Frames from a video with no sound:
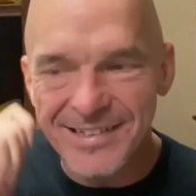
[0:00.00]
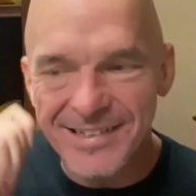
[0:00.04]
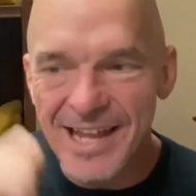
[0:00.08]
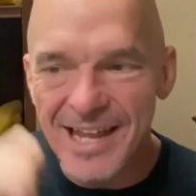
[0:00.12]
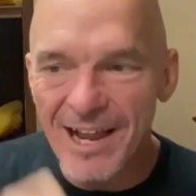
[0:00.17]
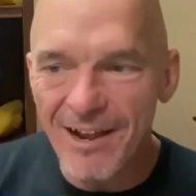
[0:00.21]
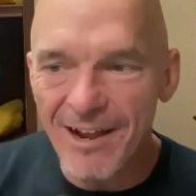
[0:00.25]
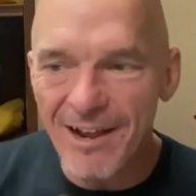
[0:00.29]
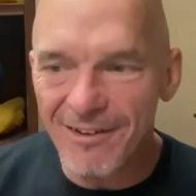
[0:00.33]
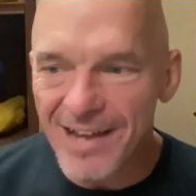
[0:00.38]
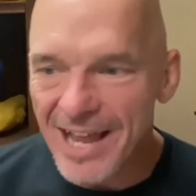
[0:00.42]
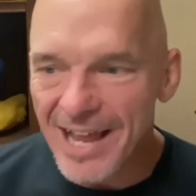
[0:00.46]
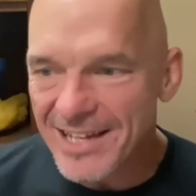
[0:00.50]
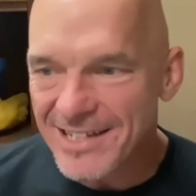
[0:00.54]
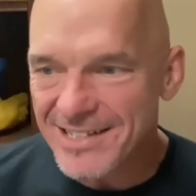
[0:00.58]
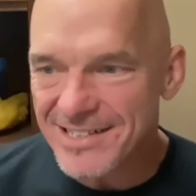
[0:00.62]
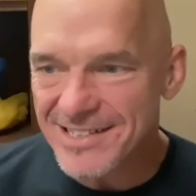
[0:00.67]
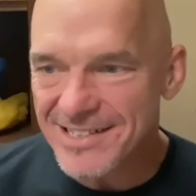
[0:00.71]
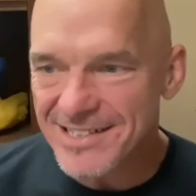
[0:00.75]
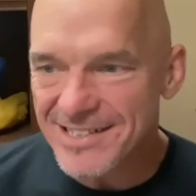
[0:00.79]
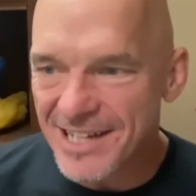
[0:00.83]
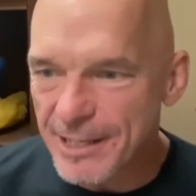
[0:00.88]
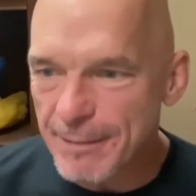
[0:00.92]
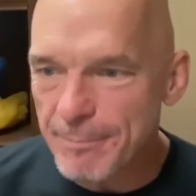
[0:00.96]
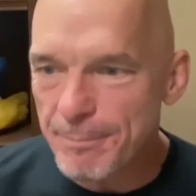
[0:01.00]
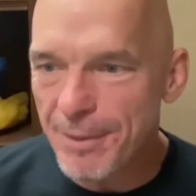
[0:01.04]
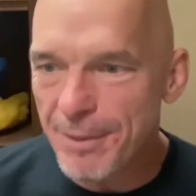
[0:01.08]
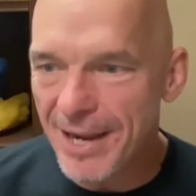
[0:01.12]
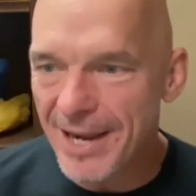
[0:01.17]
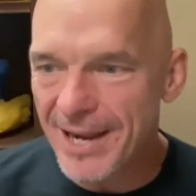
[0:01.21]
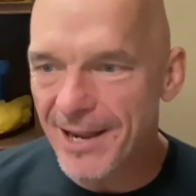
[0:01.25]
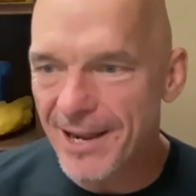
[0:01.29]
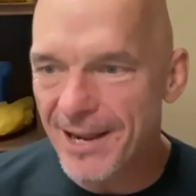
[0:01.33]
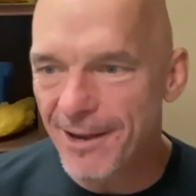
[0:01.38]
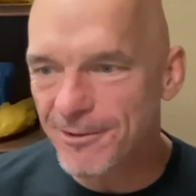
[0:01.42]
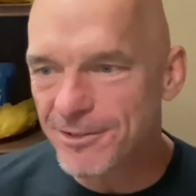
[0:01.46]
down 18
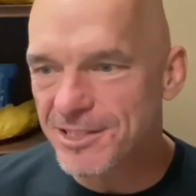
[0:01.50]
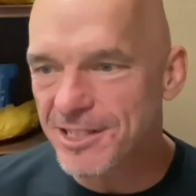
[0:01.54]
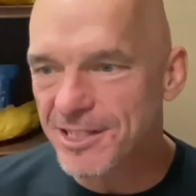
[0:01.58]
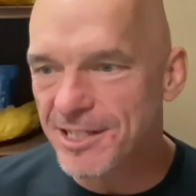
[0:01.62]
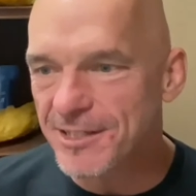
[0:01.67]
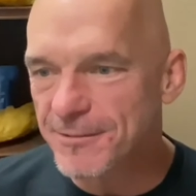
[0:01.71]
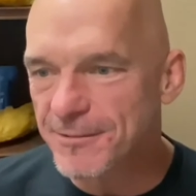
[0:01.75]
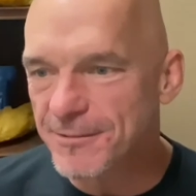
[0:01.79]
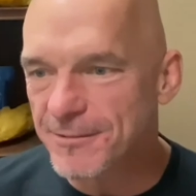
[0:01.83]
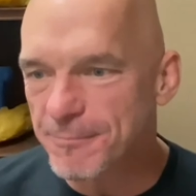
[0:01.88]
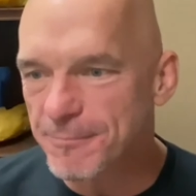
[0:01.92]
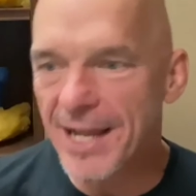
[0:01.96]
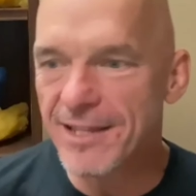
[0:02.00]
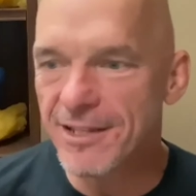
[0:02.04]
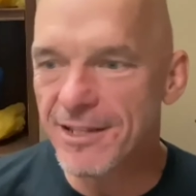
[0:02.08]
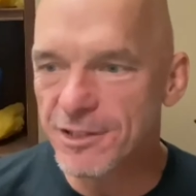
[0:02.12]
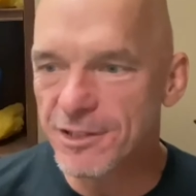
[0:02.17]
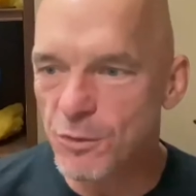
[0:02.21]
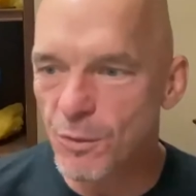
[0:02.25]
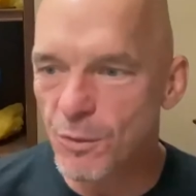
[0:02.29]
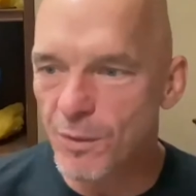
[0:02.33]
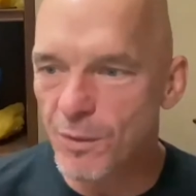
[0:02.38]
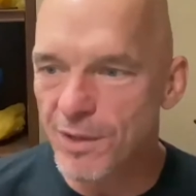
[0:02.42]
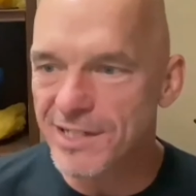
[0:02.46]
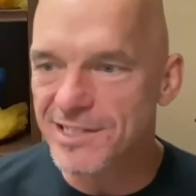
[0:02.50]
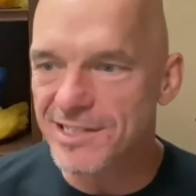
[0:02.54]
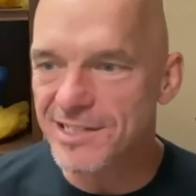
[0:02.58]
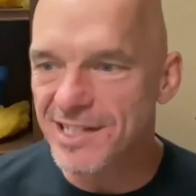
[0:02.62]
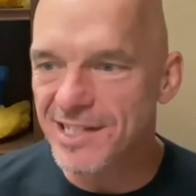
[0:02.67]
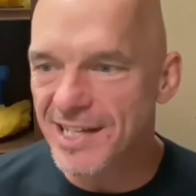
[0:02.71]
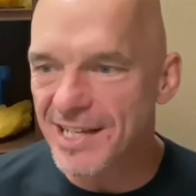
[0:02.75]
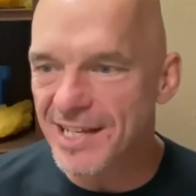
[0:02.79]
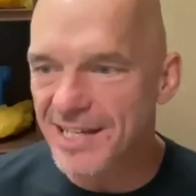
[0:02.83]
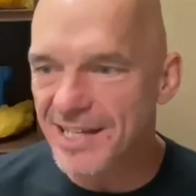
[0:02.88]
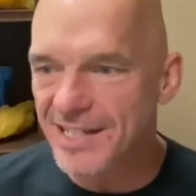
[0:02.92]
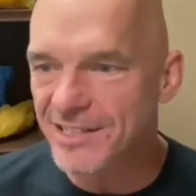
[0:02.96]
pounds since May the
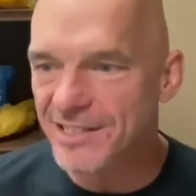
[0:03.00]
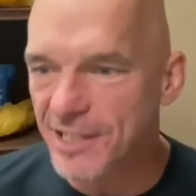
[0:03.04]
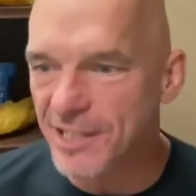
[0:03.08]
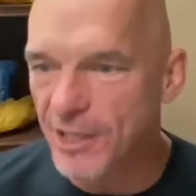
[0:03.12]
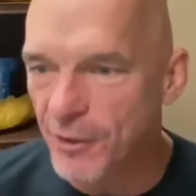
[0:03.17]
26th,